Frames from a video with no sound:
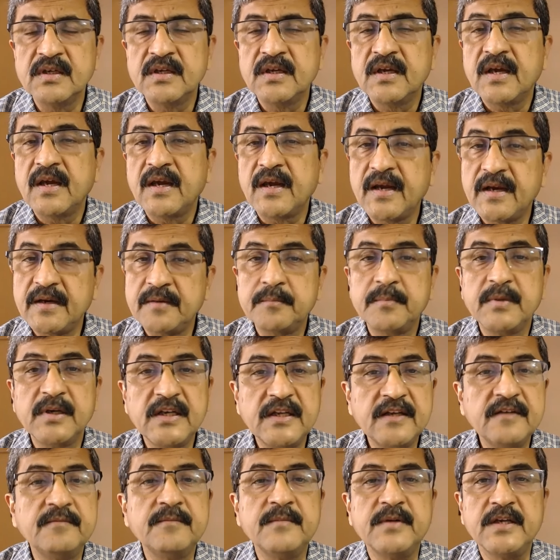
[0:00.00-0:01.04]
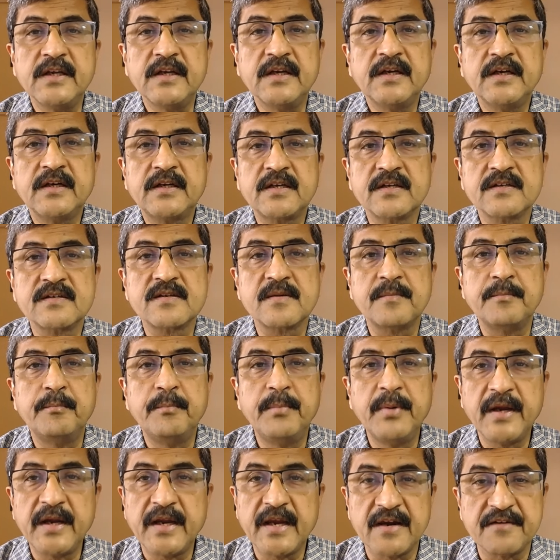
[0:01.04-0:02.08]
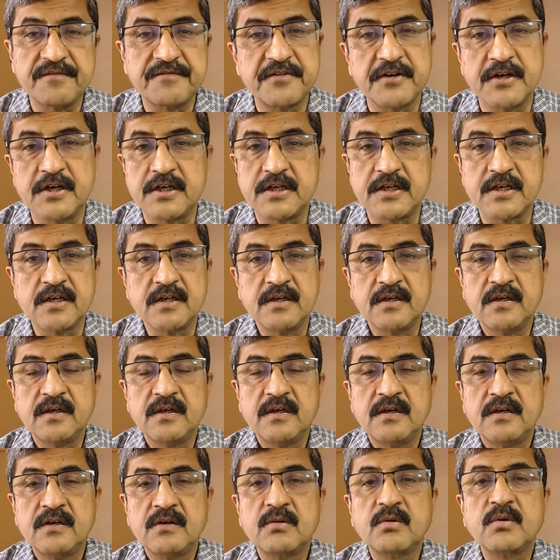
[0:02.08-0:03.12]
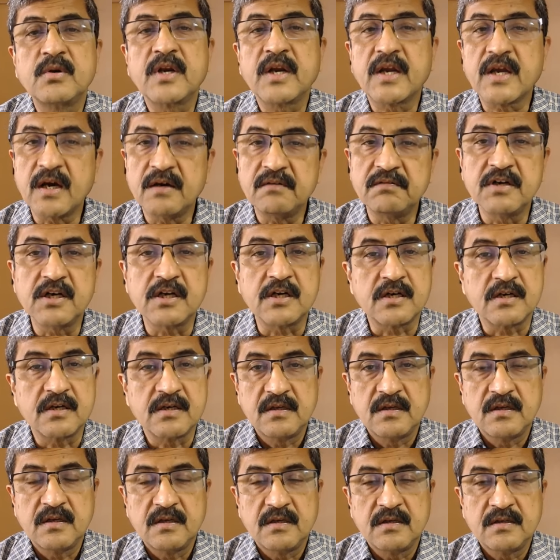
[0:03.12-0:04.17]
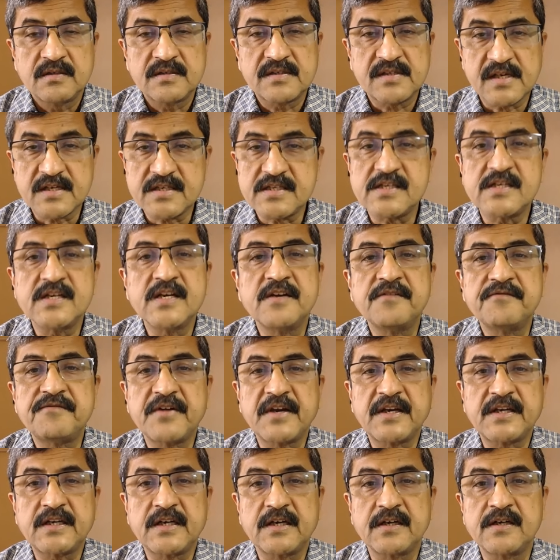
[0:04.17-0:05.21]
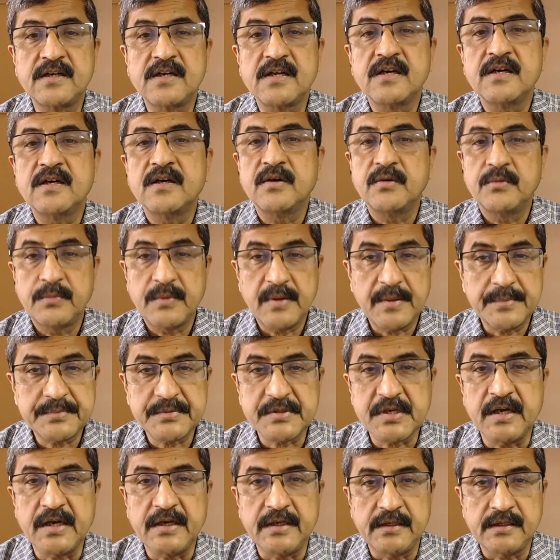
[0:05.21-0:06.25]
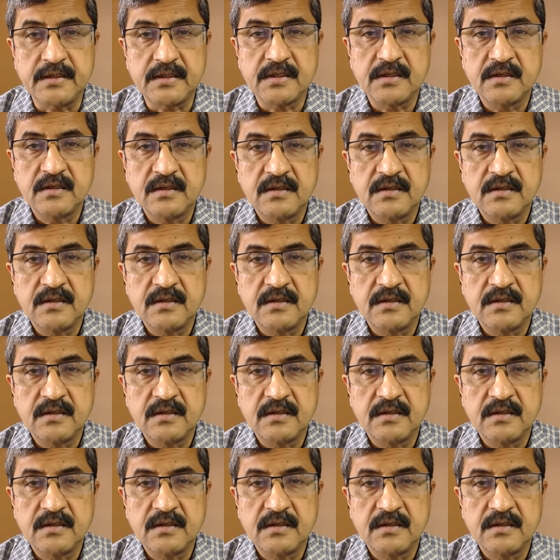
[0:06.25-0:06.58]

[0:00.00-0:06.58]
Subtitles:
And believe me, it is a big effort to recover such an infected website